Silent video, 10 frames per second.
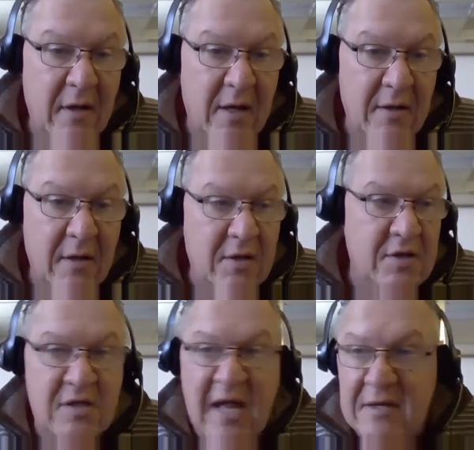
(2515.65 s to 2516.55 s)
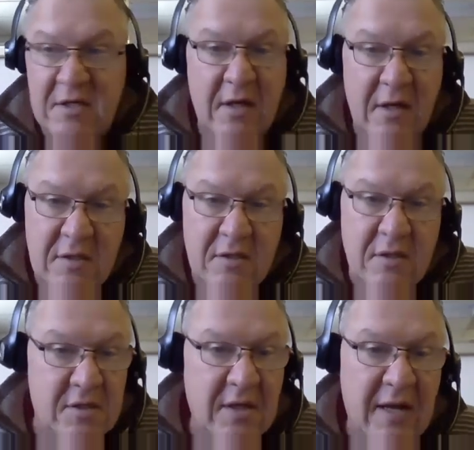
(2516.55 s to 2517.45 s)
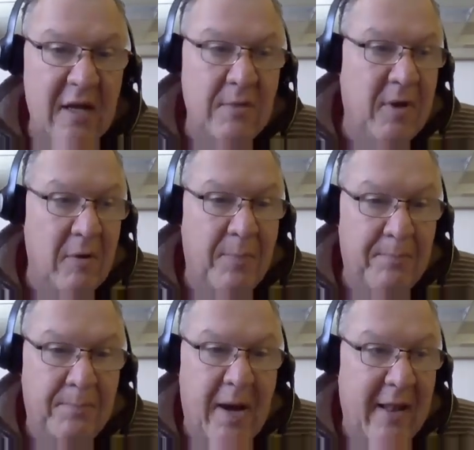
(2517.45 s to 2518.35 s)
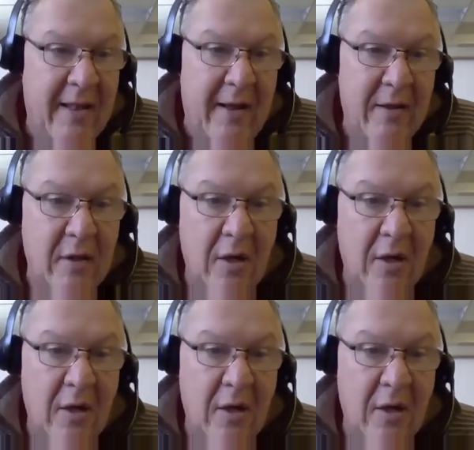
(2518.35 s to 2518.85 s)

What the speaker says: And you just start seeing this and seeing that, and you become part of that.